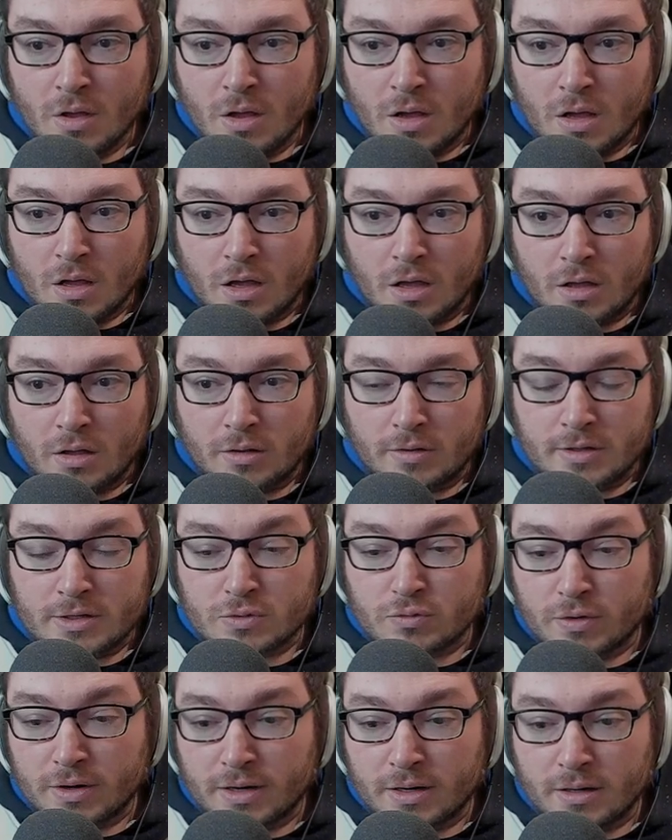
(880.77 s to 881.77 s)

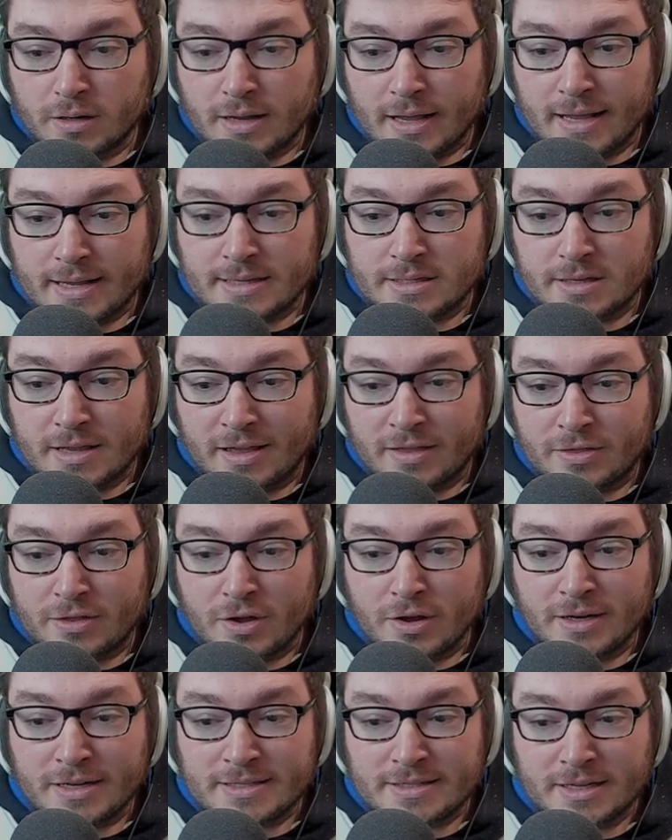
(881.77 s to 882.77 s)
This ring has a
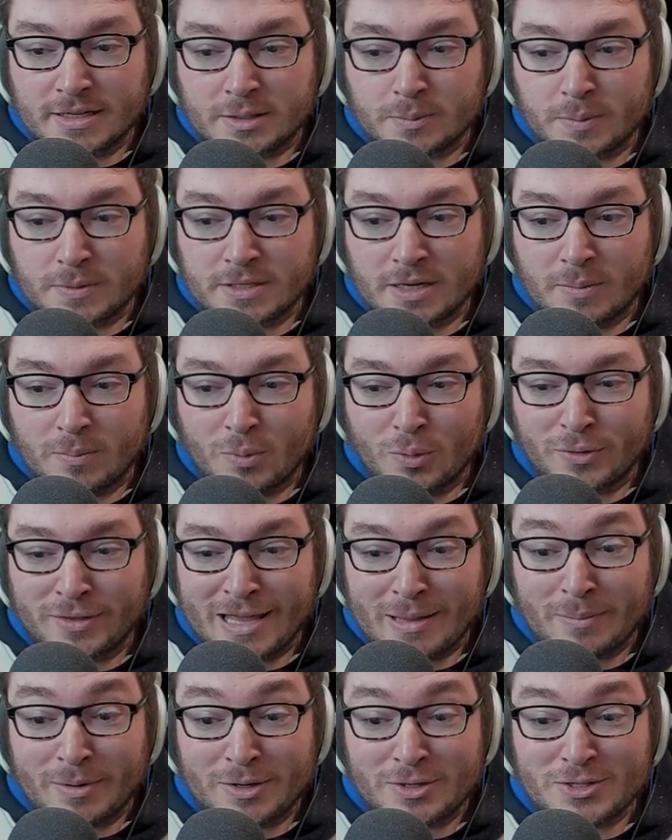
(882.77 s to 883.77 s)
36% more
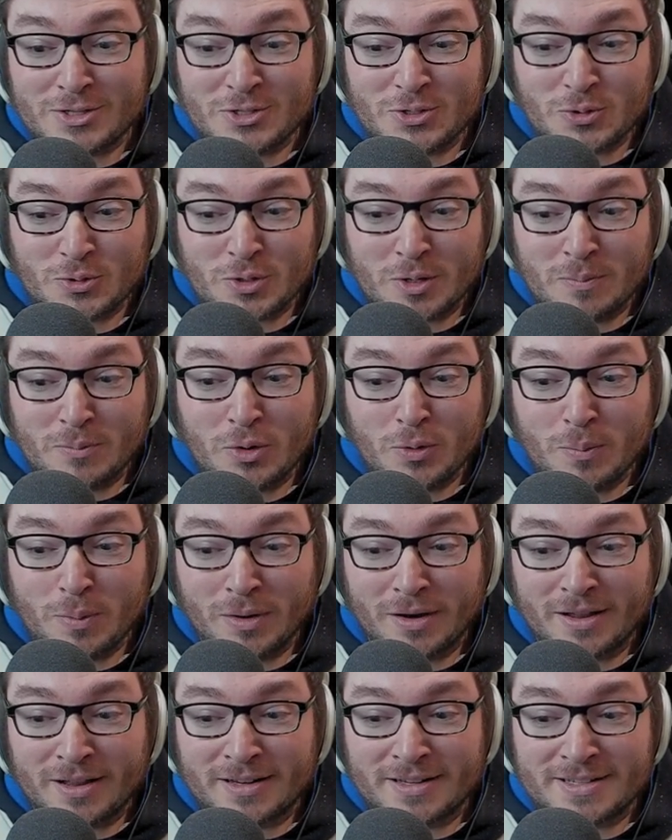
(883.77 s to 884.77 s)
damage to
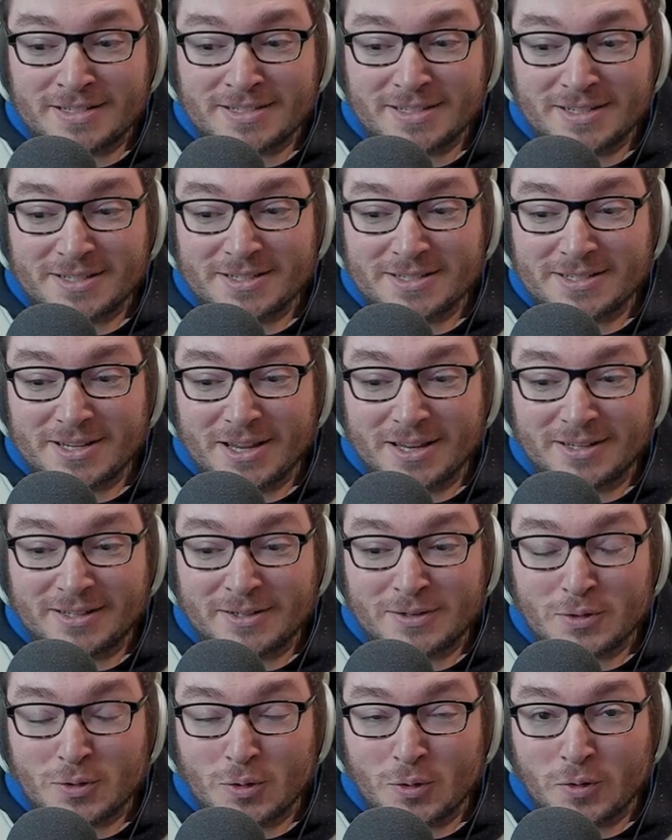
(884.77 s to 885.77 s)
immobilized,
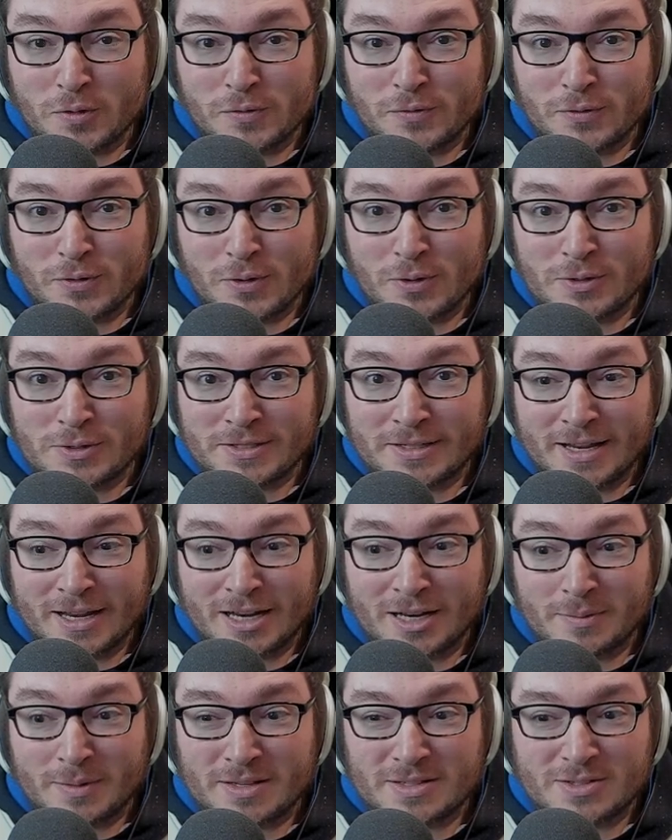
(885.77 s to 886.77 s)
stunned, or frozen
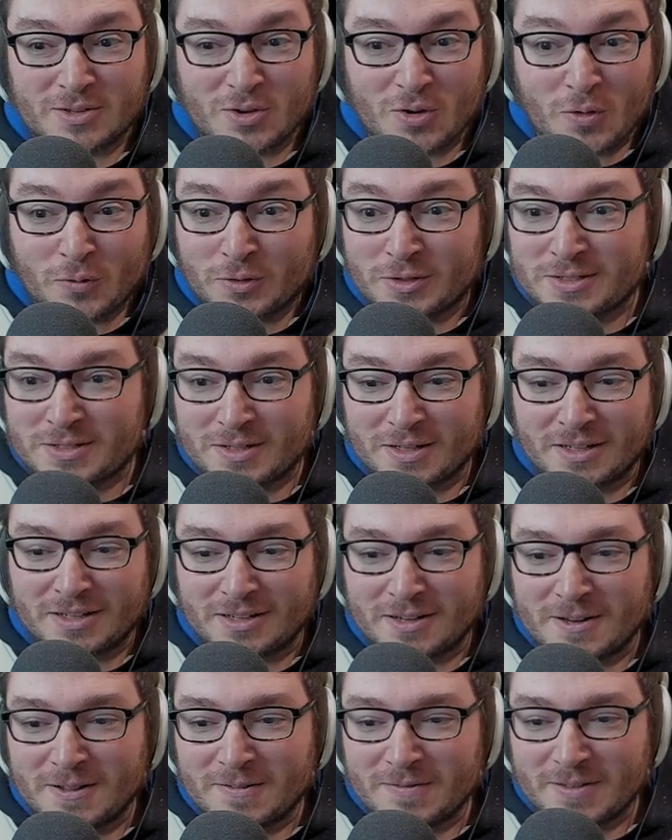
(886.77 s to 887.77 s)
enemies. So
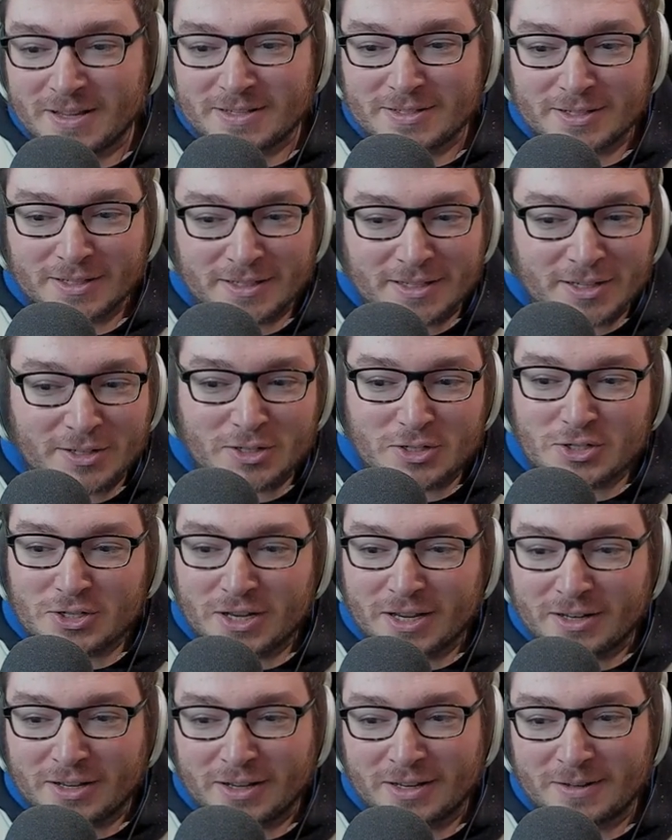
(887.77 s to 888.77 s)
obviously that's a Giga
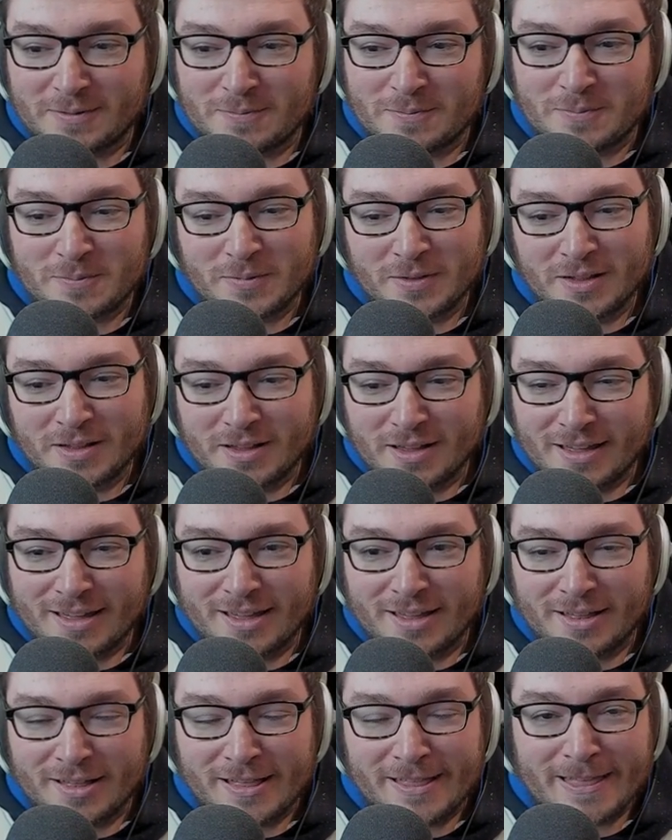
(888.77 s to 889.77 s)
Chad item.
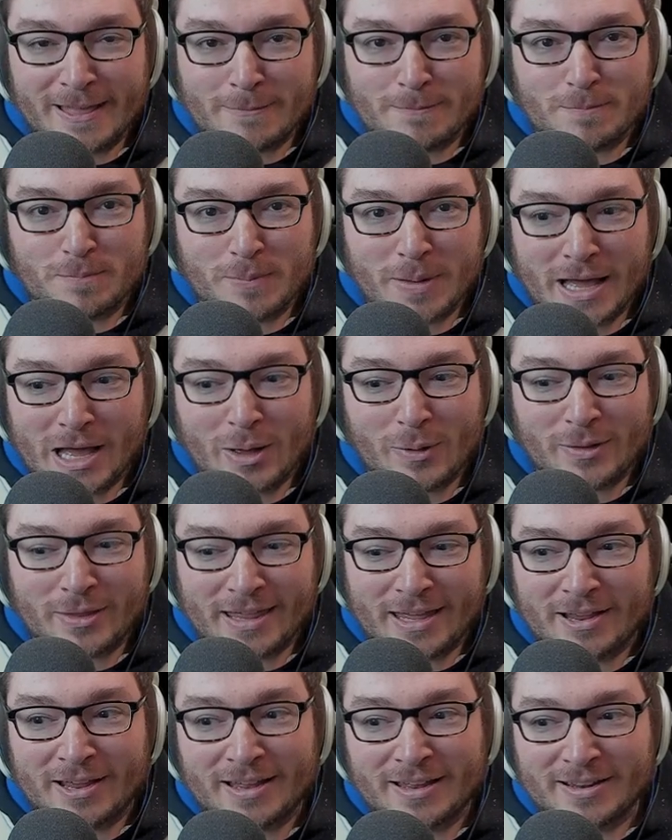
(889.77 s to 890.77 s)
That power
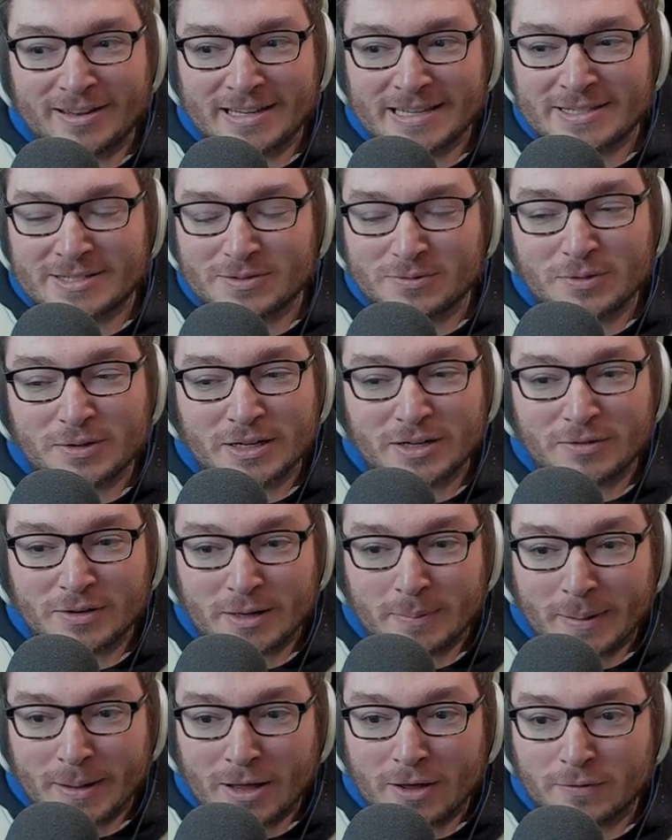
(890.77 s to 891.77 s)
there is really,
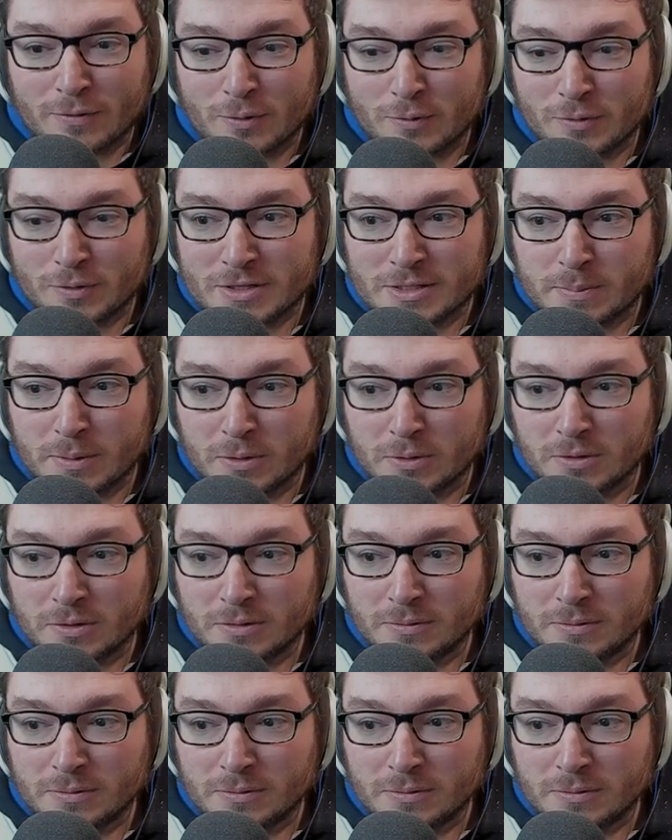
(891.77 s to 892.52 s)
really powerful for this build.